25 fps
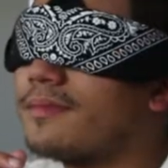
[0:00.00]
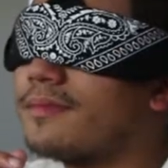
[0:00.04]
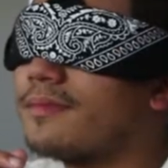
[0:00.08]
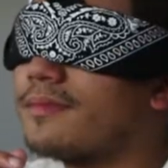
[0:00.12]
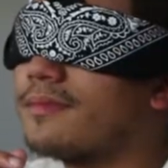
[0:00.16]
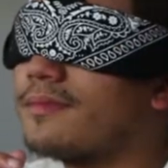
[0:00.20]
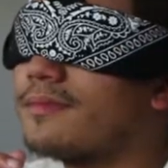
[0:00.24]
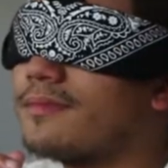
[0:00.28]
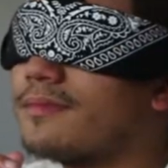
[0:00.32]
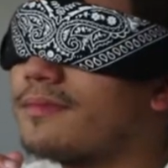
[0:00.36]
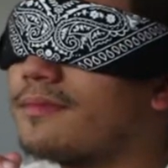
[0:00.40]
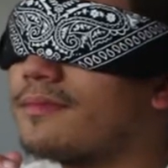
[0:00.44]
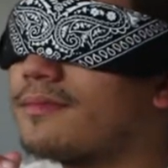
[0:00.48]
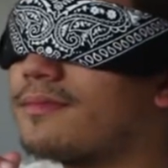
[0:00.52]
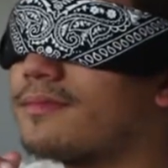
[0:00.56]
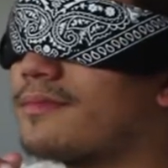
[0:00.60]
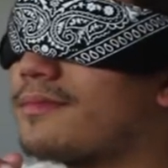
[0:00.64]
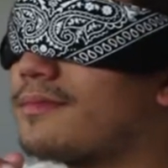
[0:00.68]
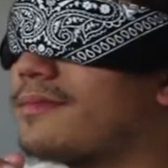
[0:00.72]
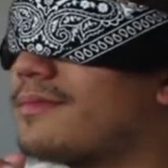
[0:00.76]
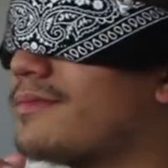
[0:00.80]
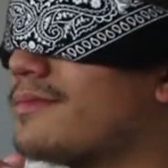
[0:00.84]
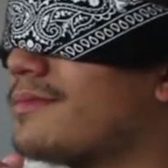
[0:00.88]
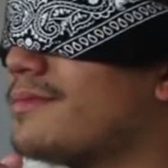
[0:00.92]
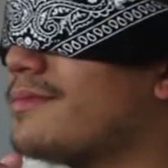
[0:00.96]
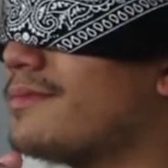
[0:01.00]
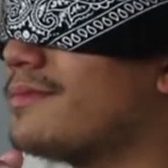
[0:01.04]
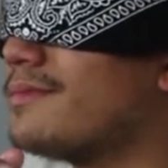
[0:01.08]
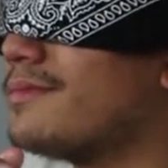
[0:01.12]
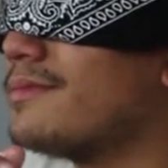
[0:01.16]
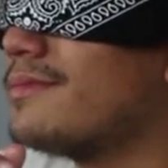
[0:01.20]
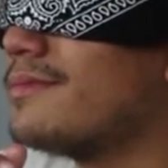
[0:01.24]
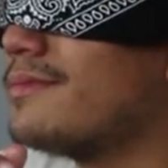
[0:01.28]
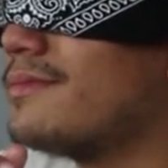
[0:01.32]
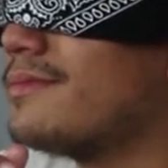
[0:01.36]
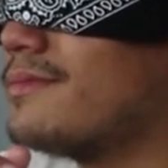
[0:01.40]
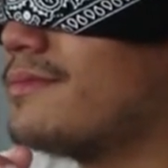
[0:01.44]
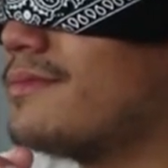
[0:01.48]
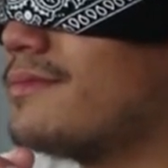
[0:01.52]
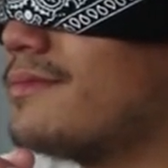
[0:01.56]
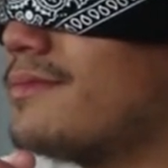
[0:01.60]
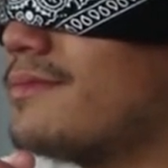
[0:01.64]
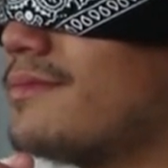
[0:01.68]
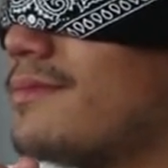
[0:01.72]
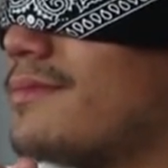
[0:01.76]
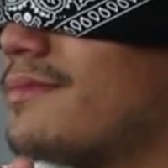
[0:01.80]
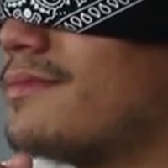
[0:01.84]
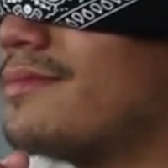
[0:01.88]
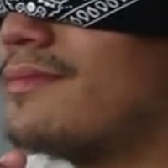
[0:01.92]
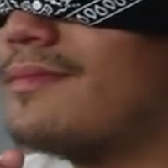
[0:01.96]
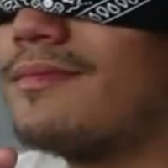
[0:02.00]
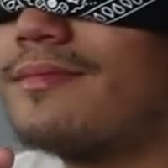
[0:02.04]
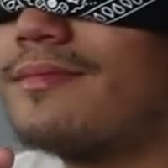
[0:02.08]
No words are spoken by the person on screen.